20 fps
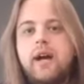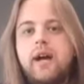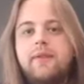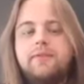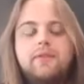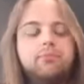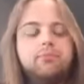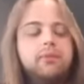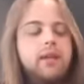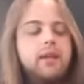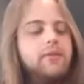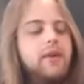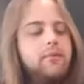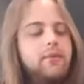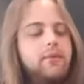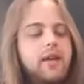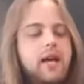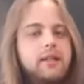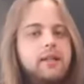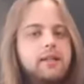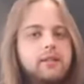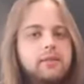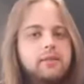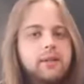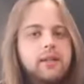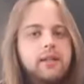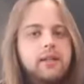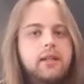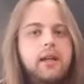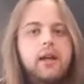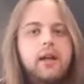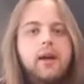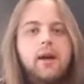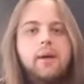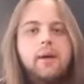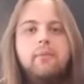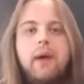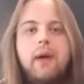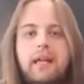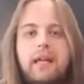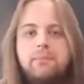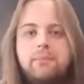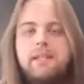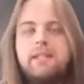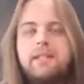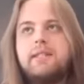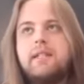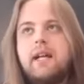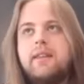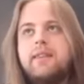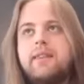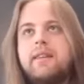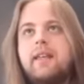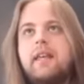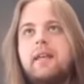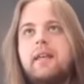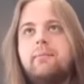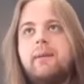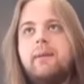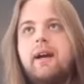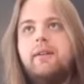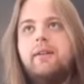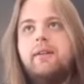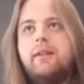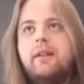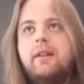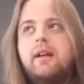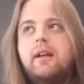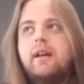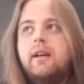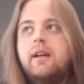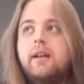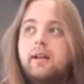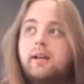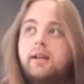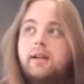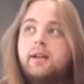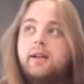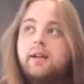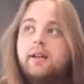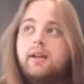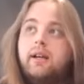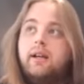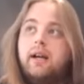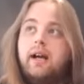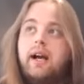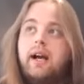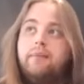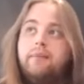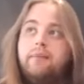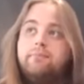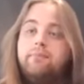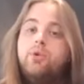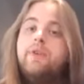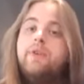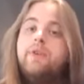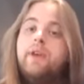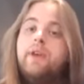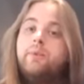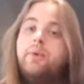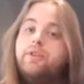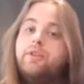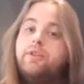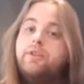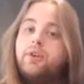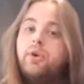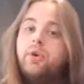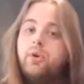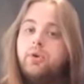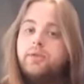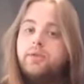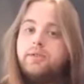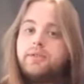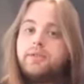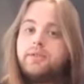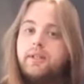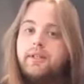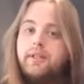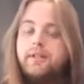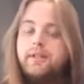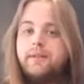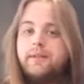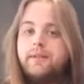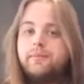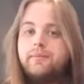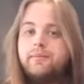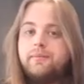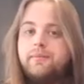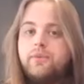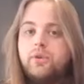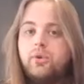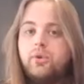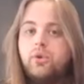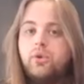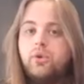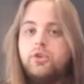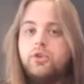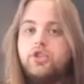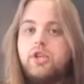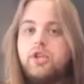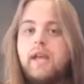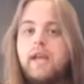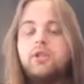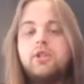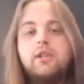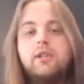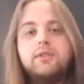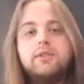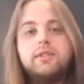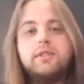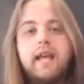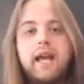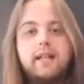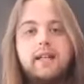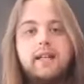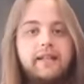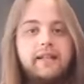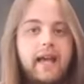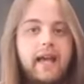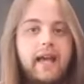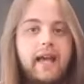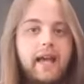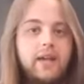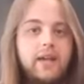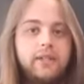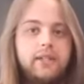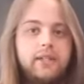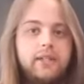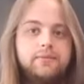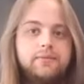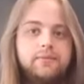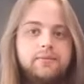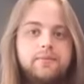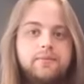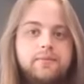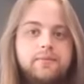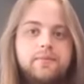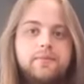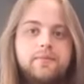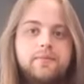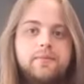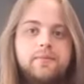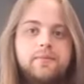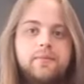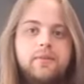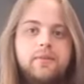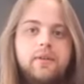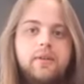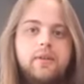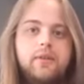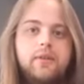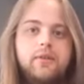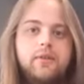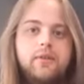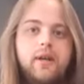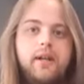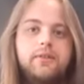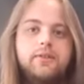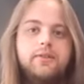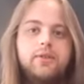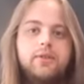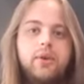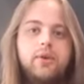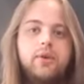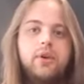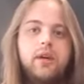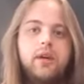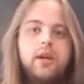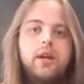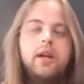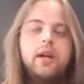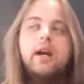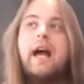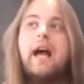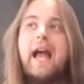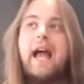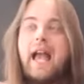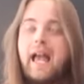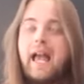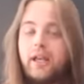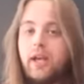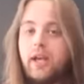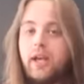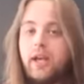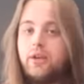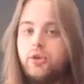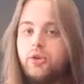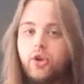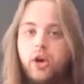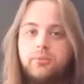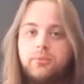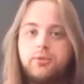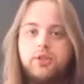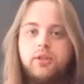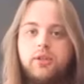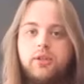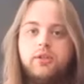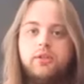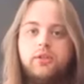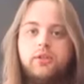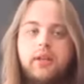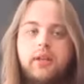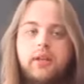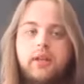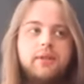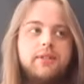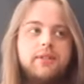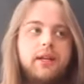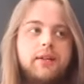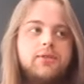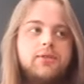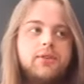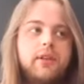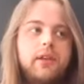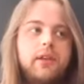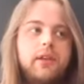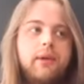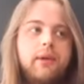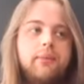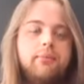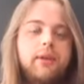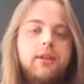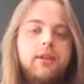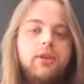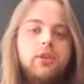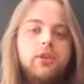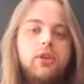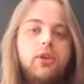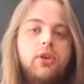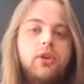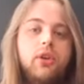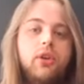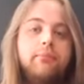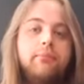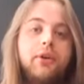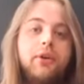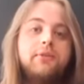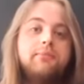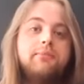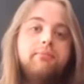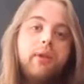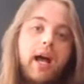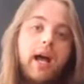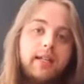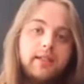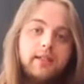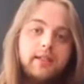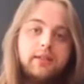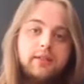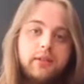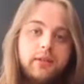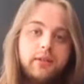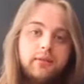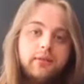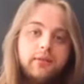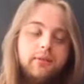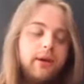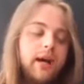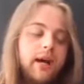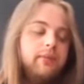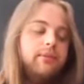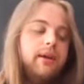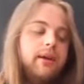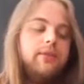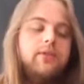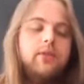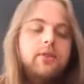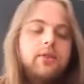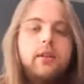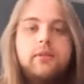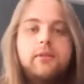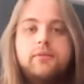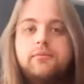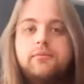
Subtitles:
after you've played around with that a little bit, might be to start thinking about moving with the chords or changing your scale occasionally. Right. So a good option, like we discussed earlier, might be you go to box minor, the minor pentatonic.